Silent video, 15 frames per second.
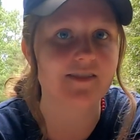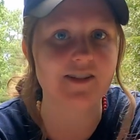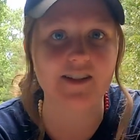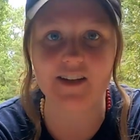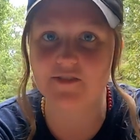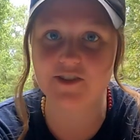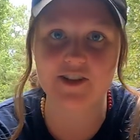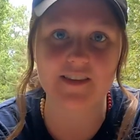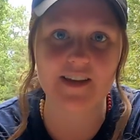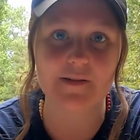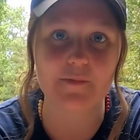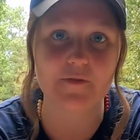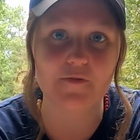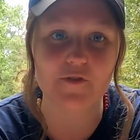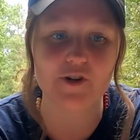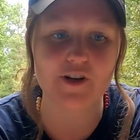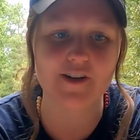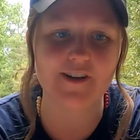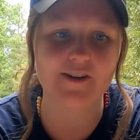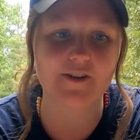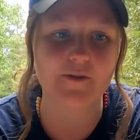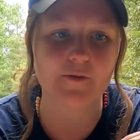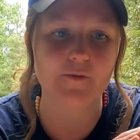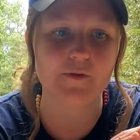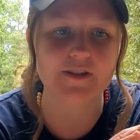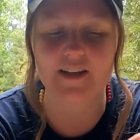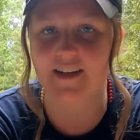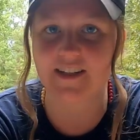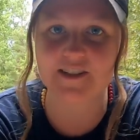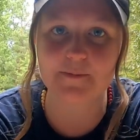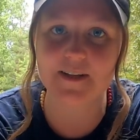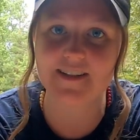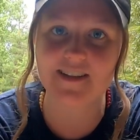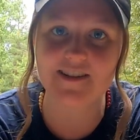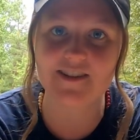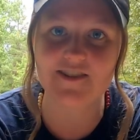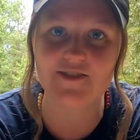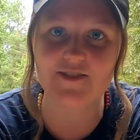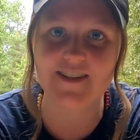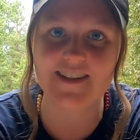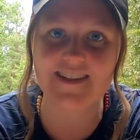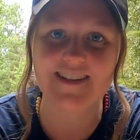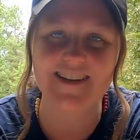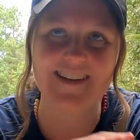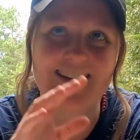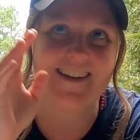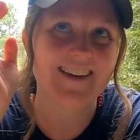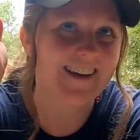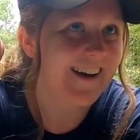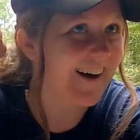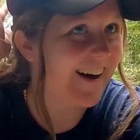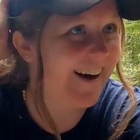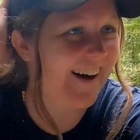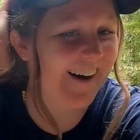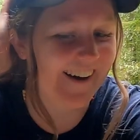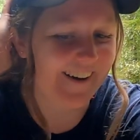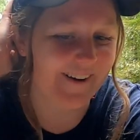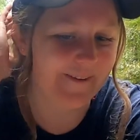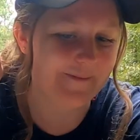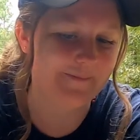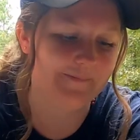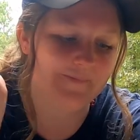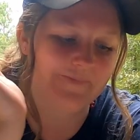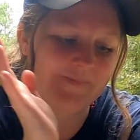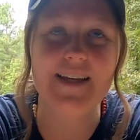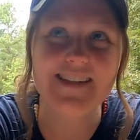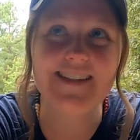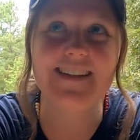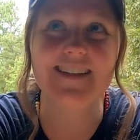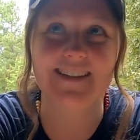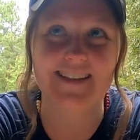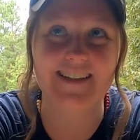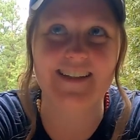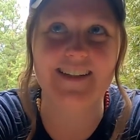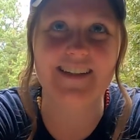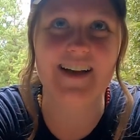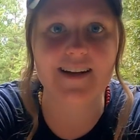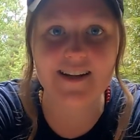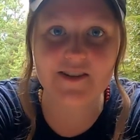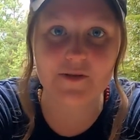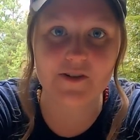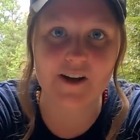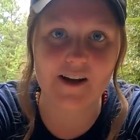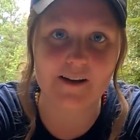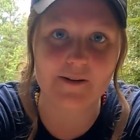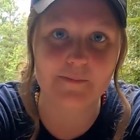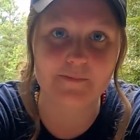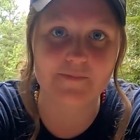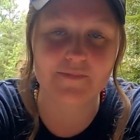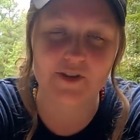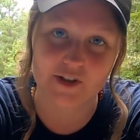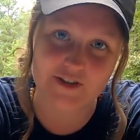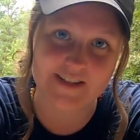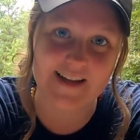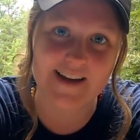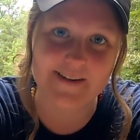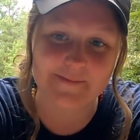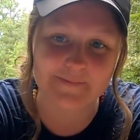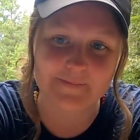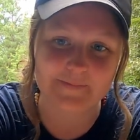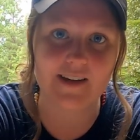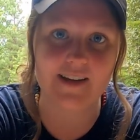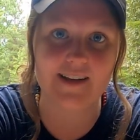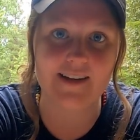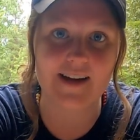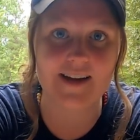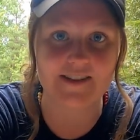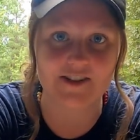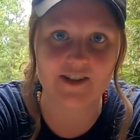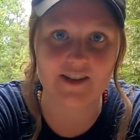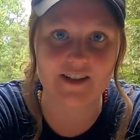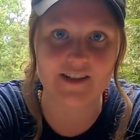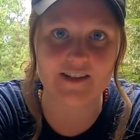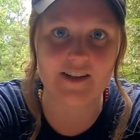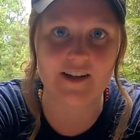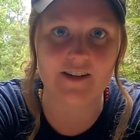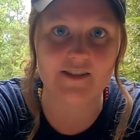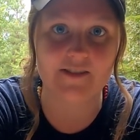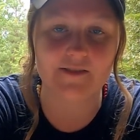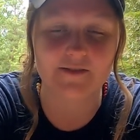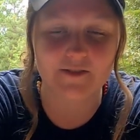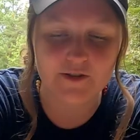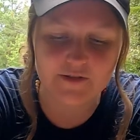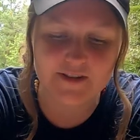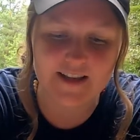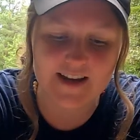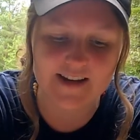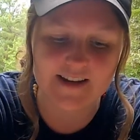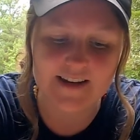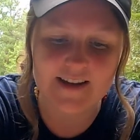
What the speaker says: Never done that before, was not expecting to do it. Basically, today's Thursday, and I started on Tuesday.